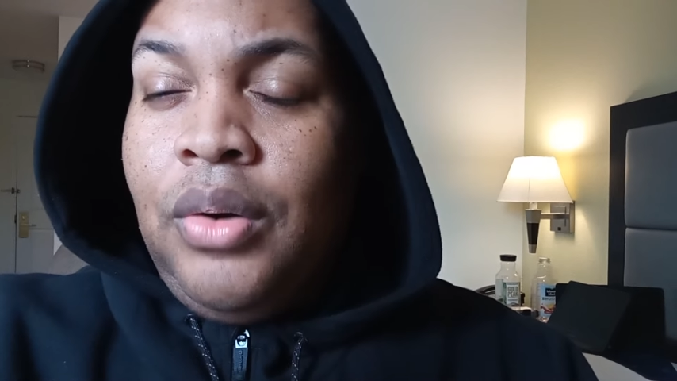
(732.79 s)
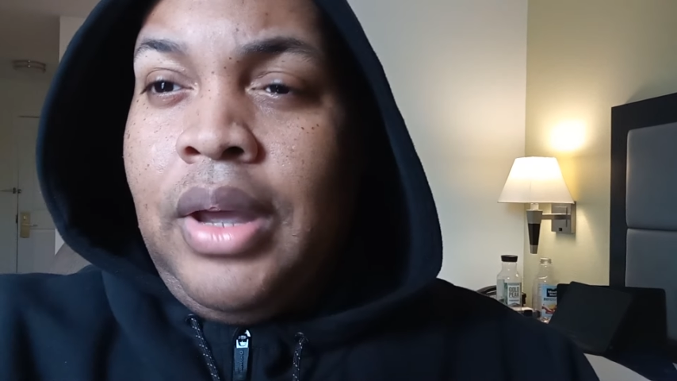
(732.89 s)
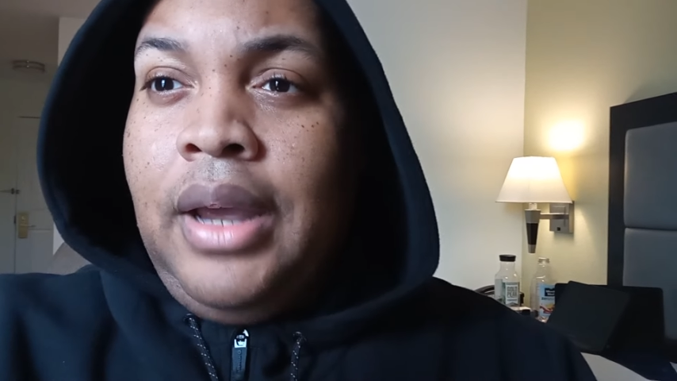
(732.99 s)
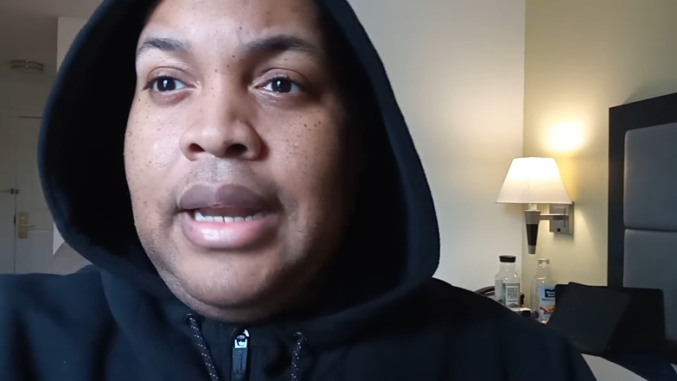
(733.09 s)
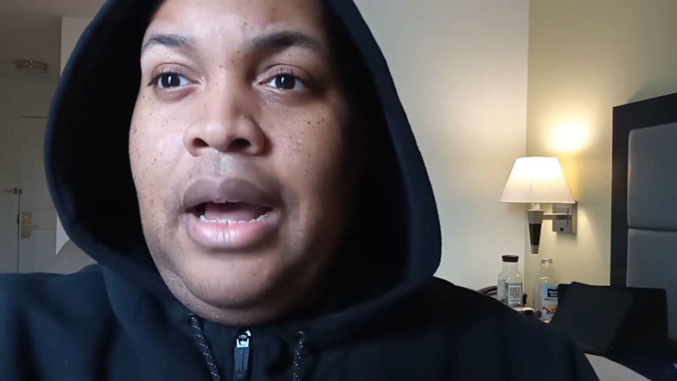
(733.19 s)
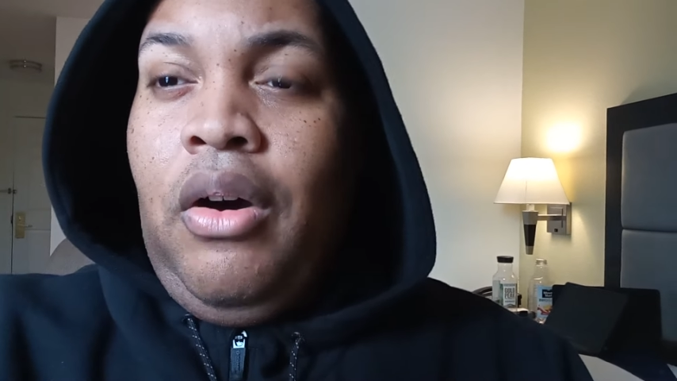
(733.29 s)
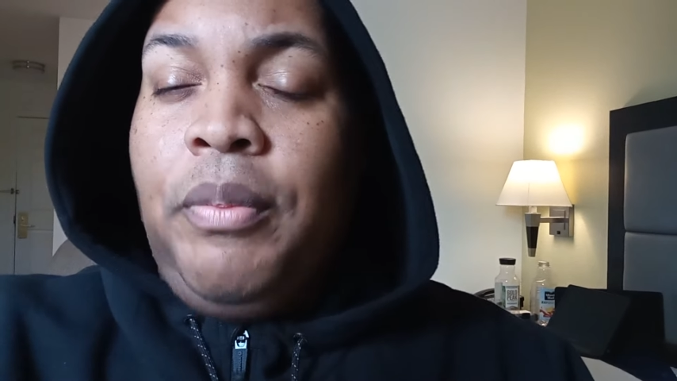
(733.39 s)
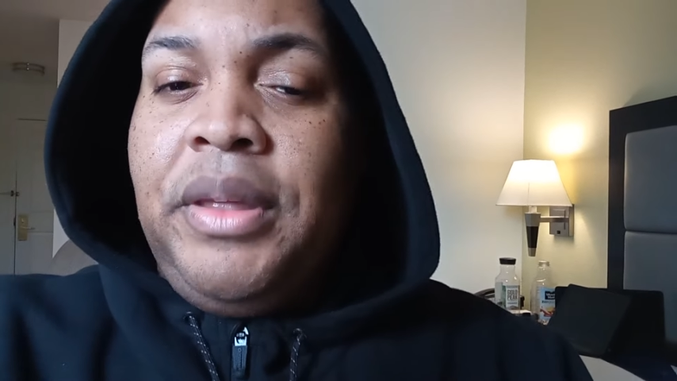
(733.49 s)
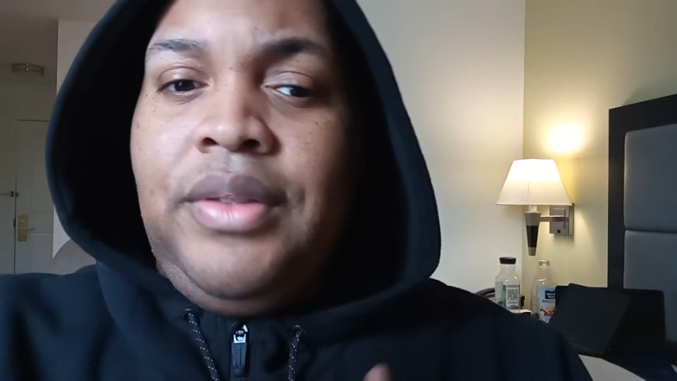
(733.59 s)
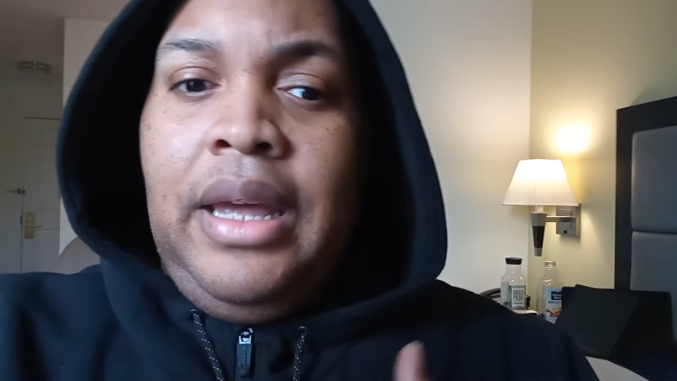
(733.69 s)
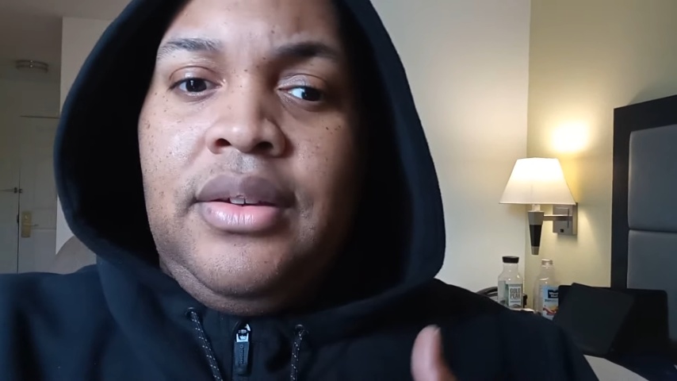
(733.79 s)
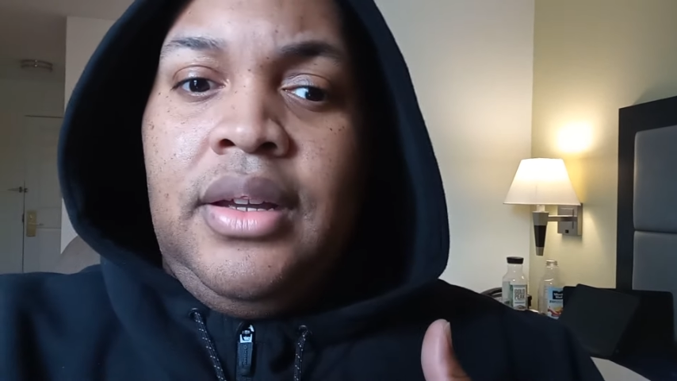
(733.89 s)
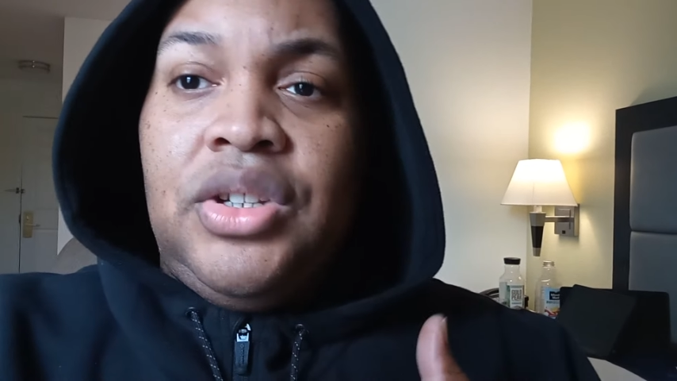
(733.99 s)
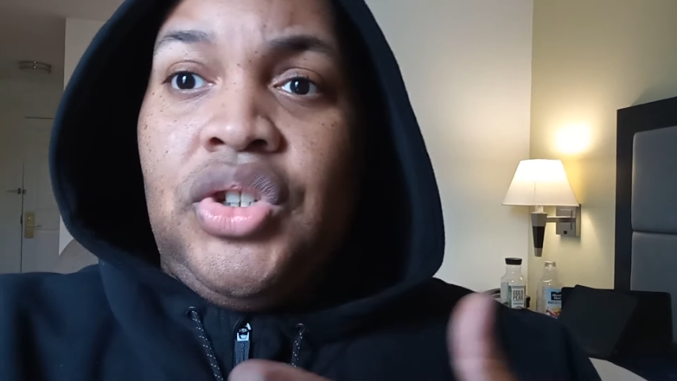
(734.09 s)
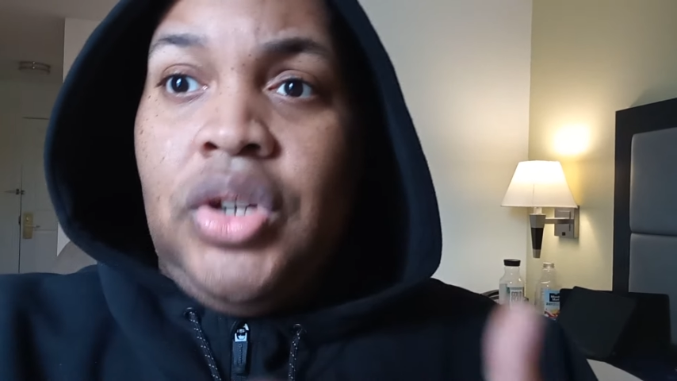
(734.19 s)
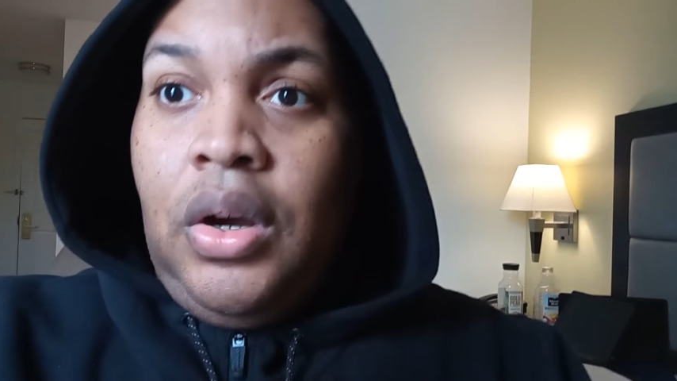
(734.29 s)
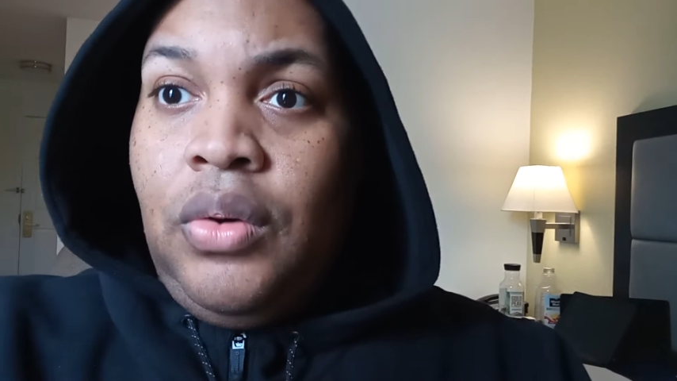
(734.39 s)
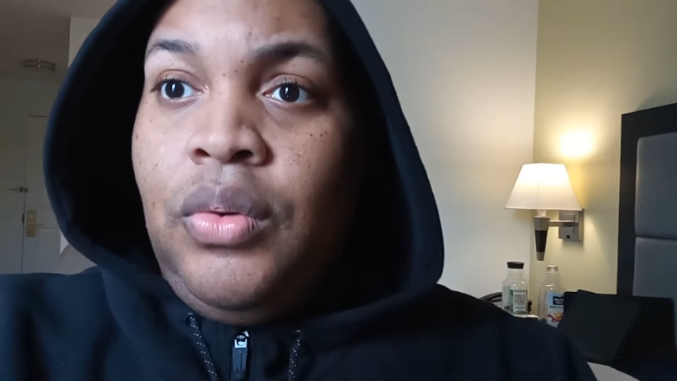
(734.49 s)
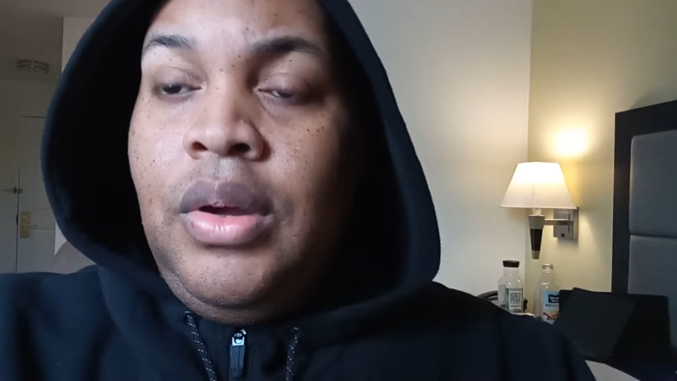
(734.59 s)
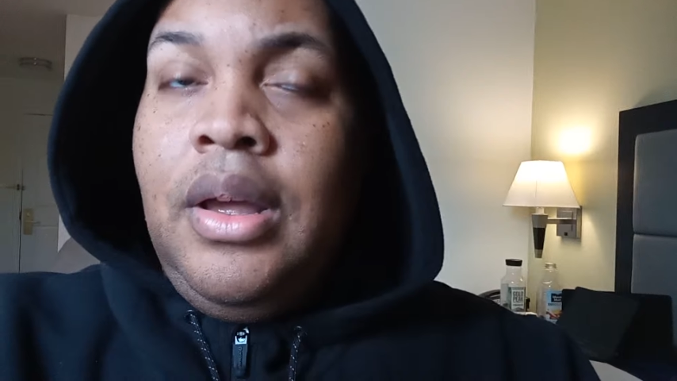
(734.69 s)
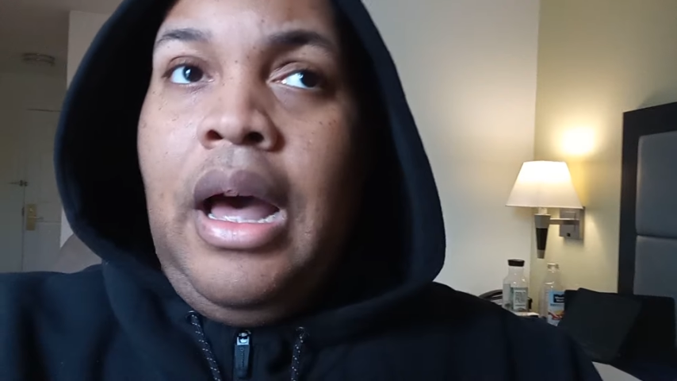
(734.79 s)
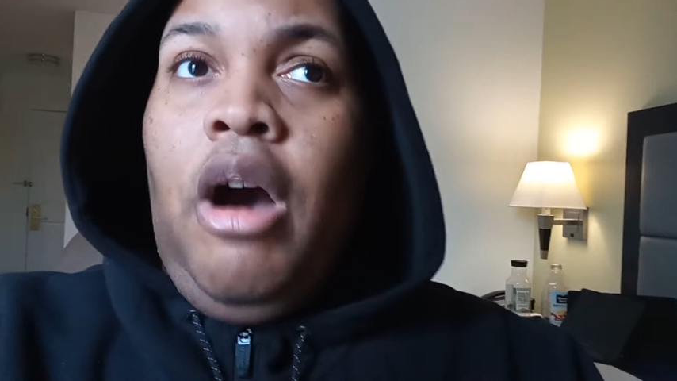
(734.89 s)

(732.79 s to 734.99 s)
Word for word: okay? And I hope that that does show.